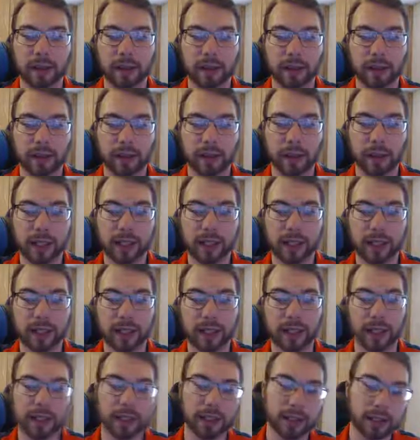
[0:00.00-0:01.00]

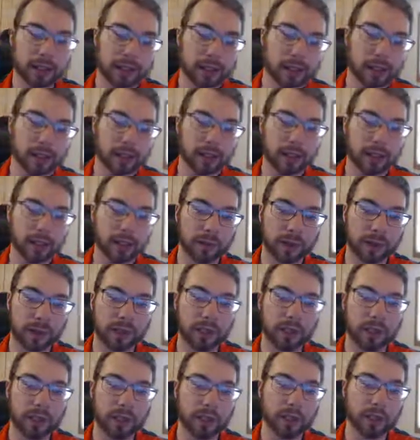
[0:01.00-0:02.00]
graveyard and then get another one.
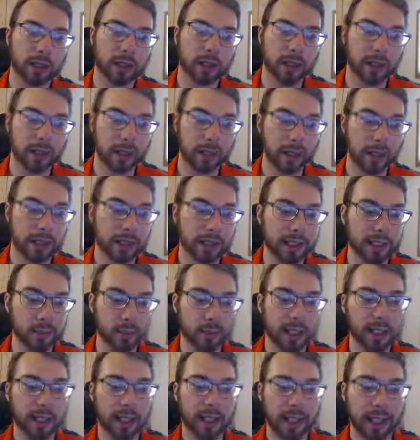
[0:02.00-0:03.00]
And this
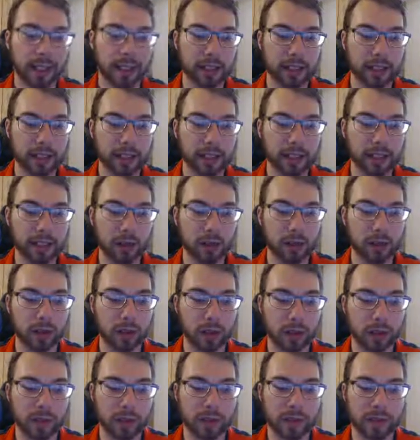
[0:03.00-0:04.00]
will activate all
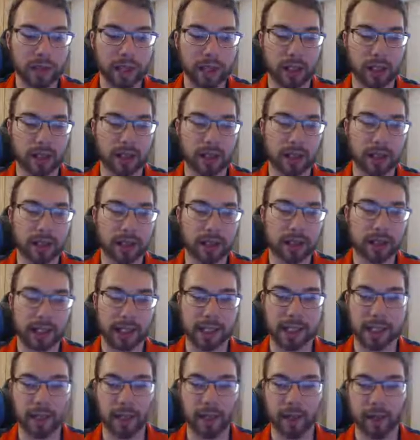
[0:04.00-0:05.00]
of their
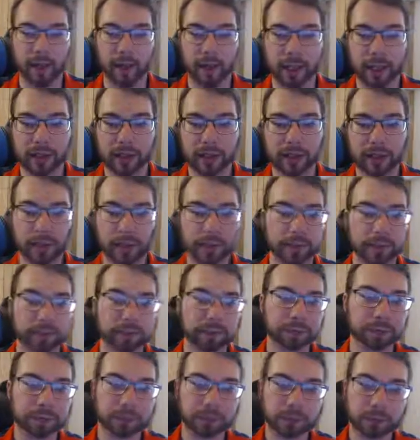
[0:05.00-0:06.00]
secondary effects.
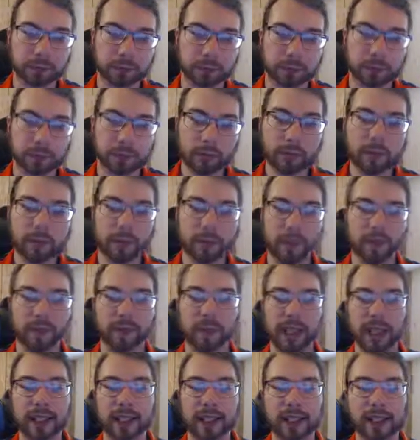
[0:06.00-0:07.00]

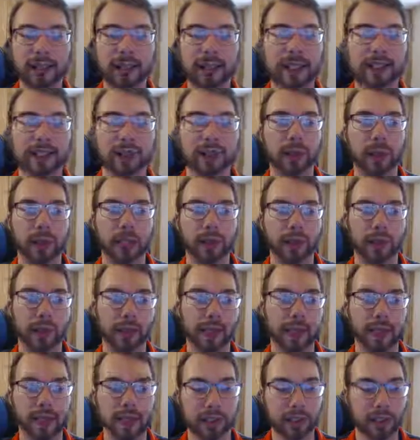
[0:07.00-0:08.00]
Finally, we have Trymid
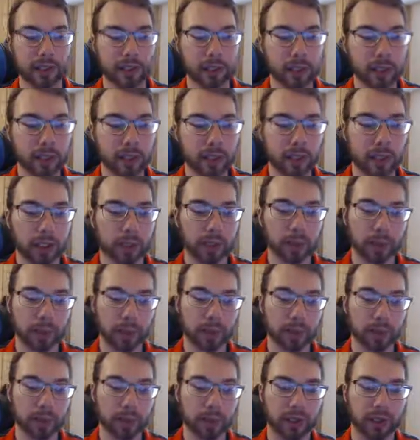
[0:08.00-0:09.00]
Dancer. Once
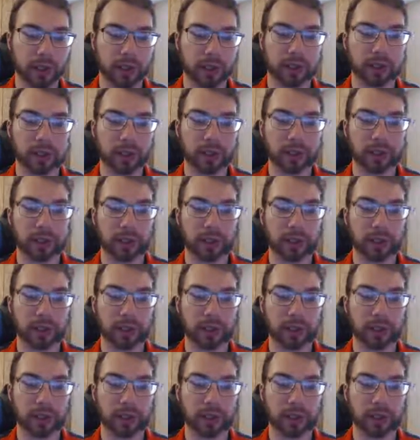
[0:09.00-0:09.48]
per turn,